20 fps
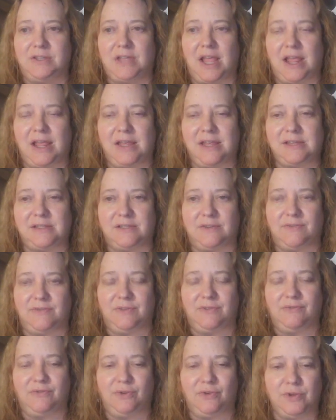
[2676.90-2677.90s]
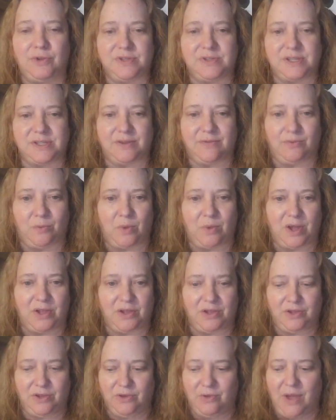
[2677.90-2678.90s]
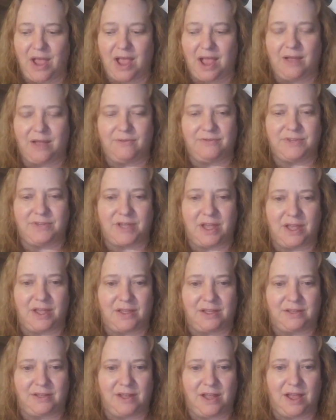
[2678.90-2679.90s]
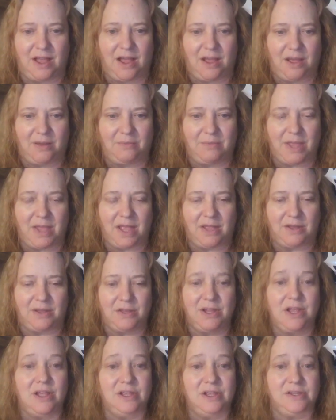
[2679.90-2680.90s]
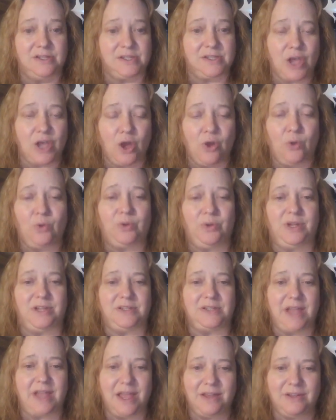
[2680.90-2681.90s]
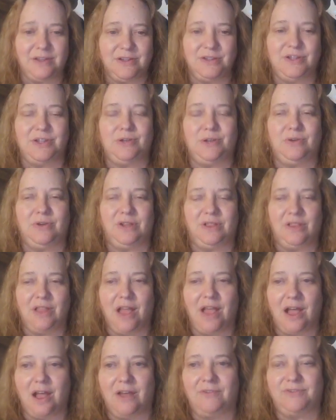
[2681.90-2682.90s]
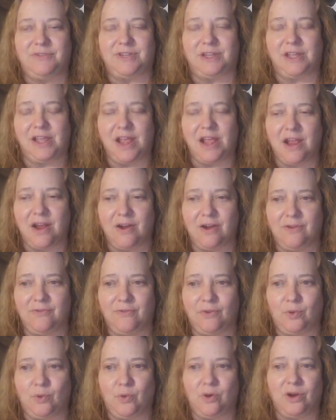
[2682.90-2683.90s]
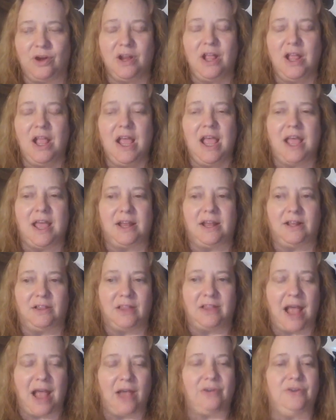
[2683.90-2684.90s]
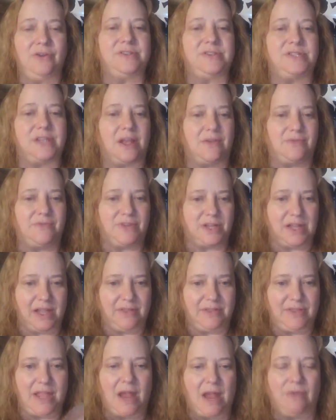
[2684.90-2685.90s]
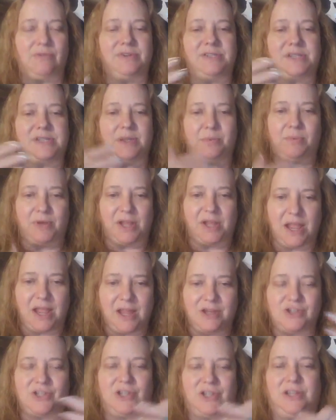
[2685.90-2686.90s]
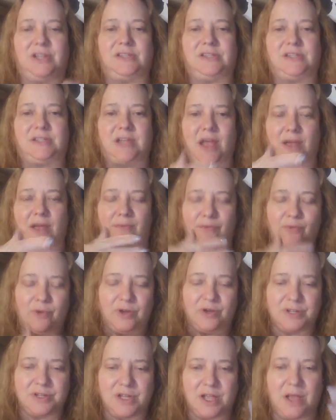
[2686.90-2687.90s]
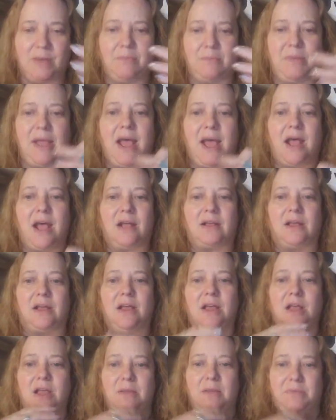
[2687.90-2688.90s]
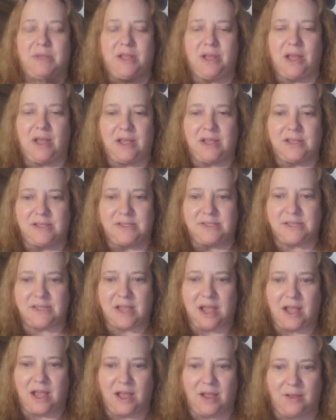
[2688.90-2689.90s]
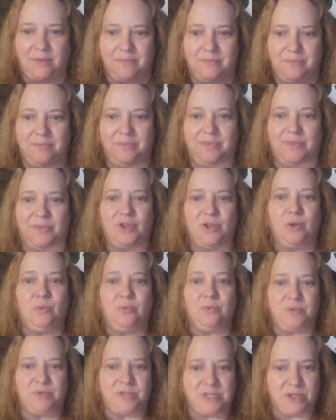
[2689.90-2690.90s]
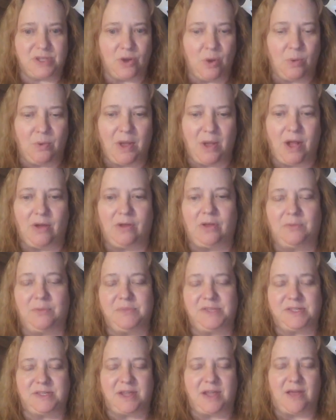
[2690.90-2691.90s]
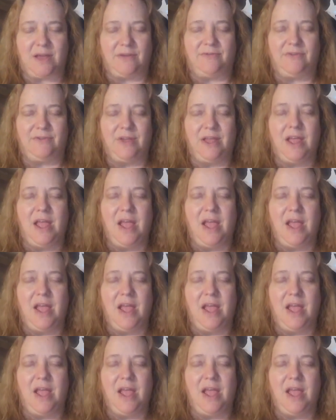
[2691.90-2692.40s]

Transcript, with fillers: taste of the fruits of what you have done um, and sown and tended to and loved and cared for and allow yourself to get that reciprocation. It's time for it to come back because um, you're so welcome, Steph.